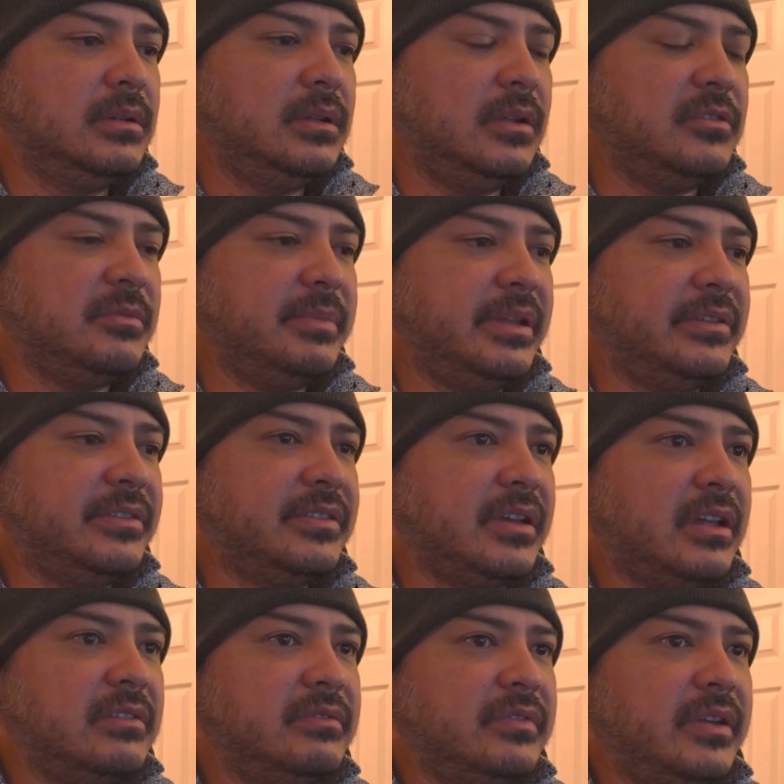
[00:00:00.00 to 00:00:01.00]
not too many
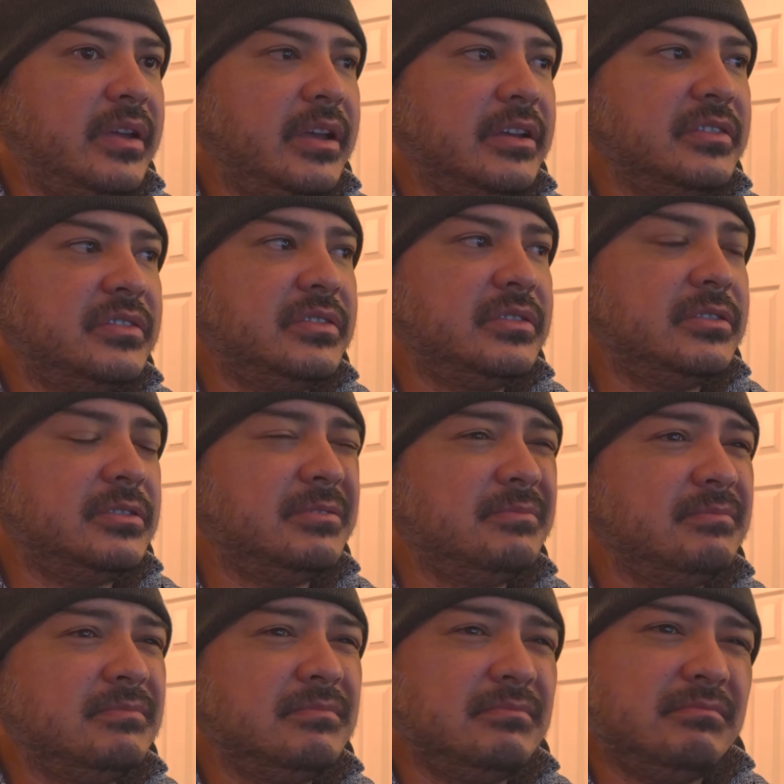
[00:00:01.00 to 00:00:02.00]
side effects,
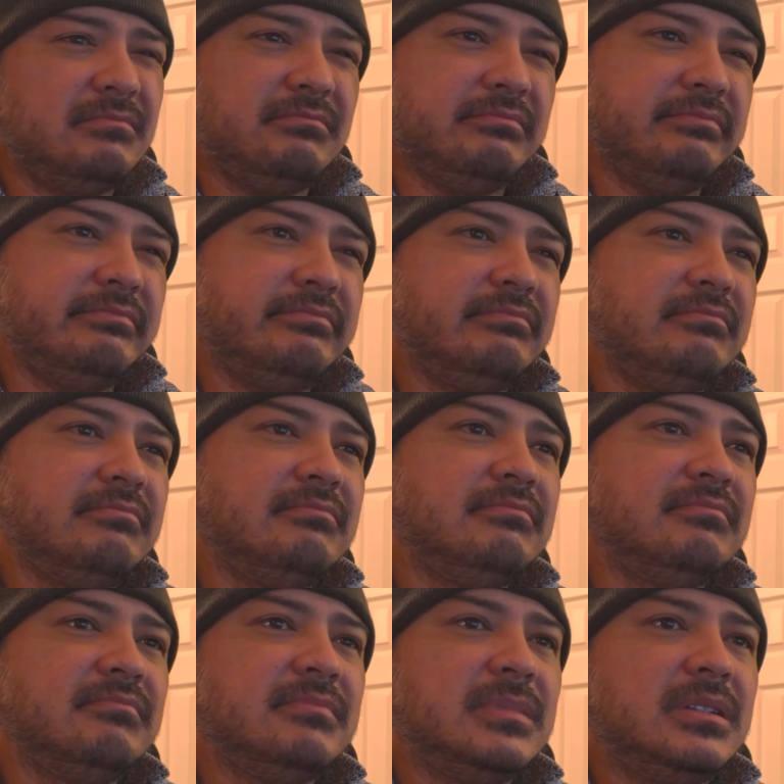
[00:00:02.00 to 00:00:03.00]
a
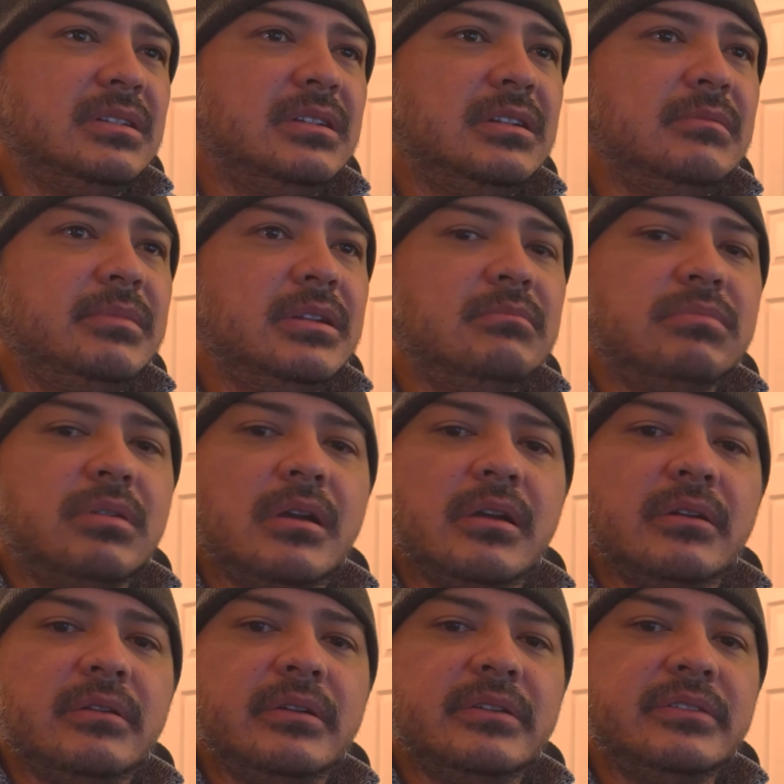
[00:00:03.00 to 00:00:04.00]
little bit of
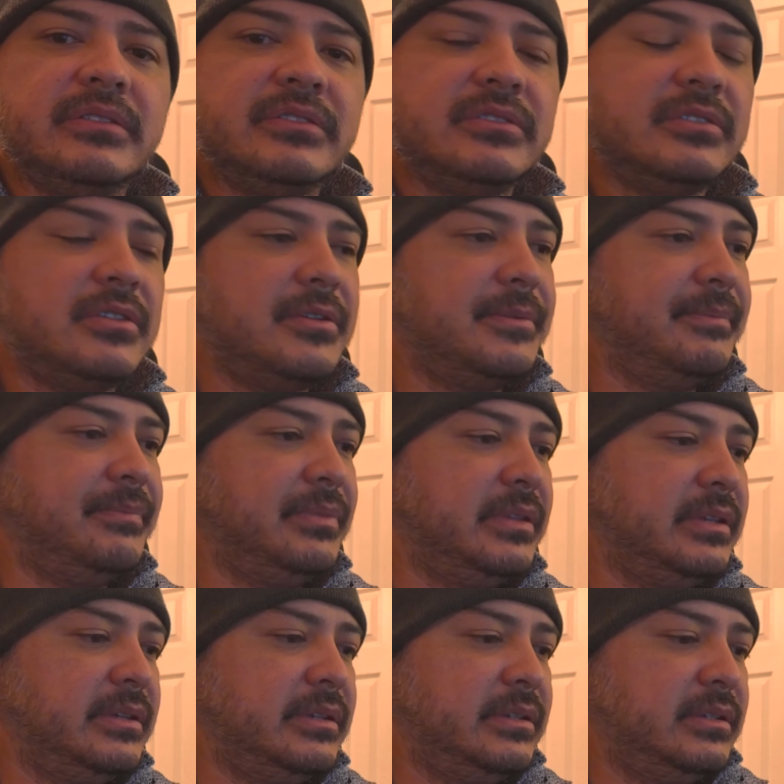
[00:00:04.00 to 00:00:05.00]
progress,
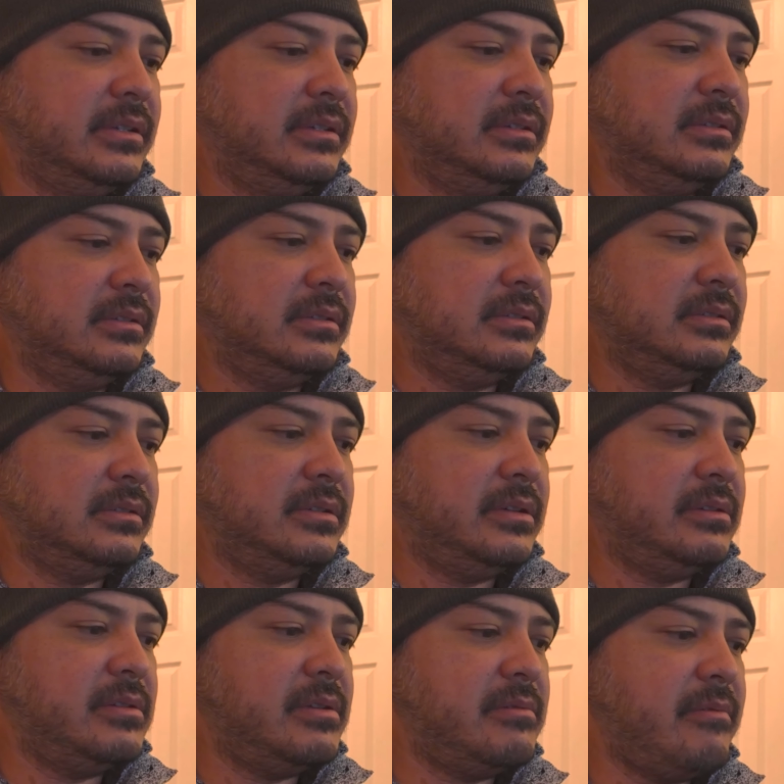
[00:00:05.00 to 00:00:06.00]

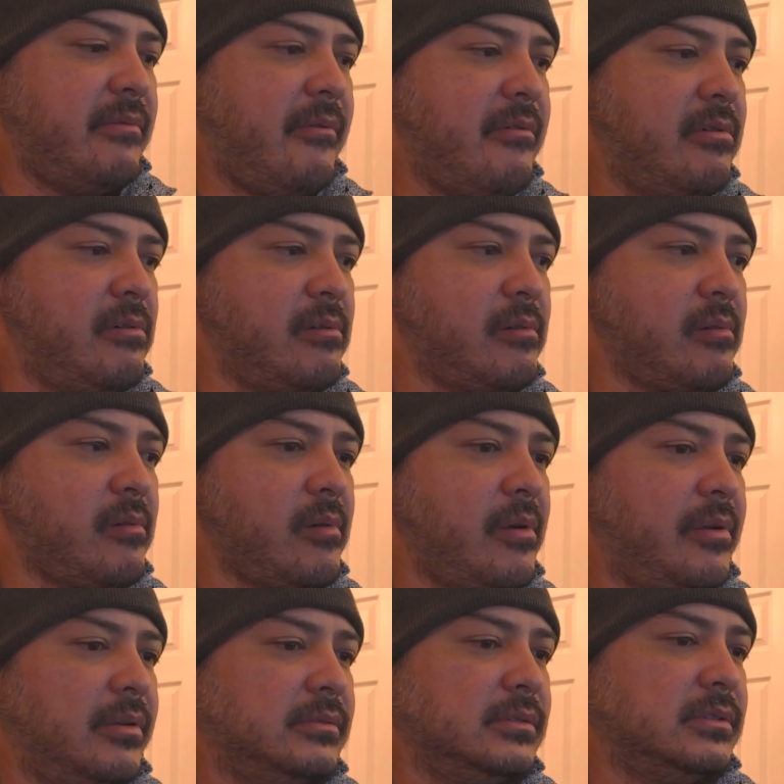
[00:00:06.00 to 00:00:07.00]
and
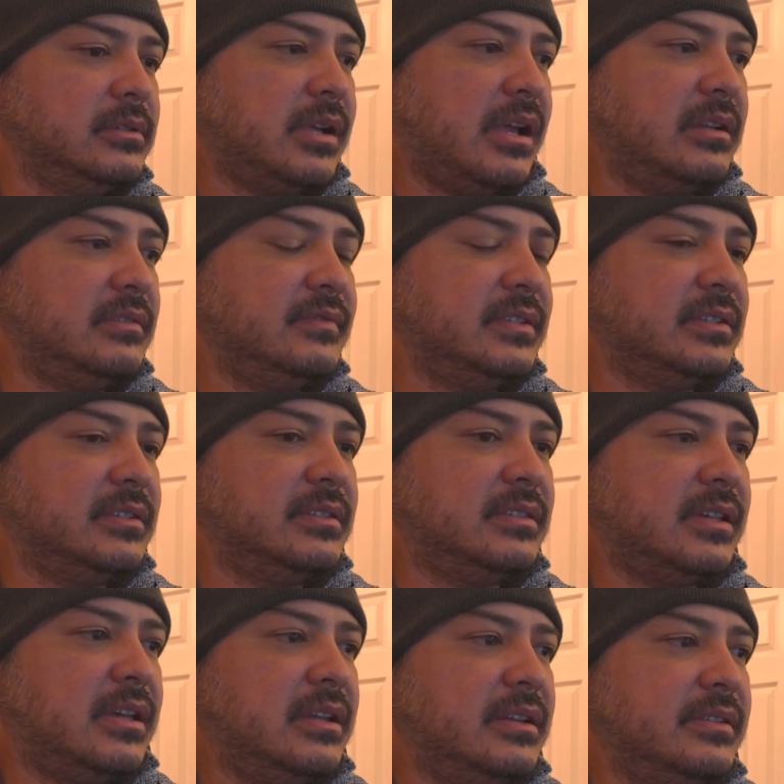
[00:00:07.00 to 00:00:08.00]
kind of
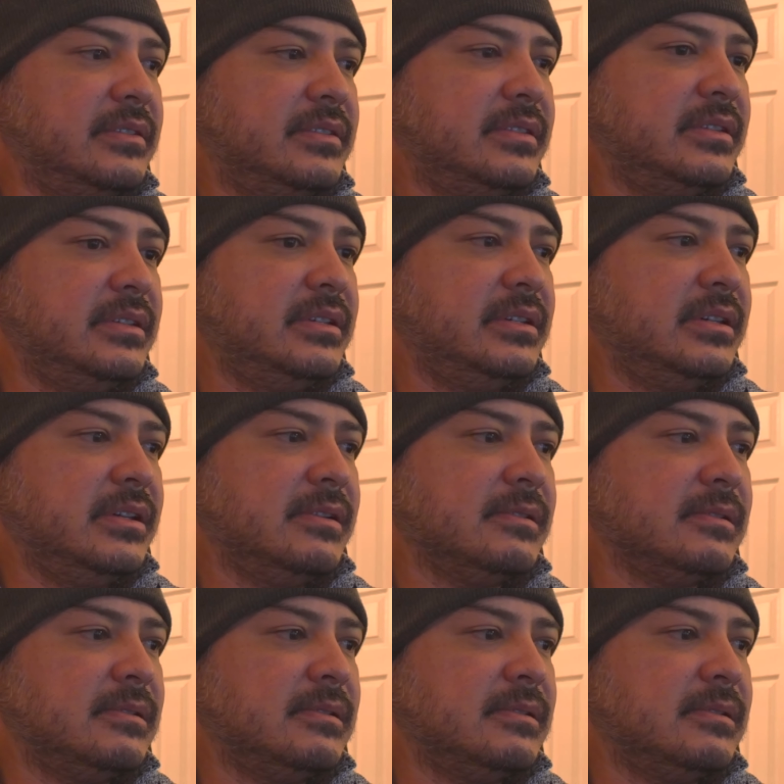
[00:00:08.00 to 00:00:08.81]
excited to see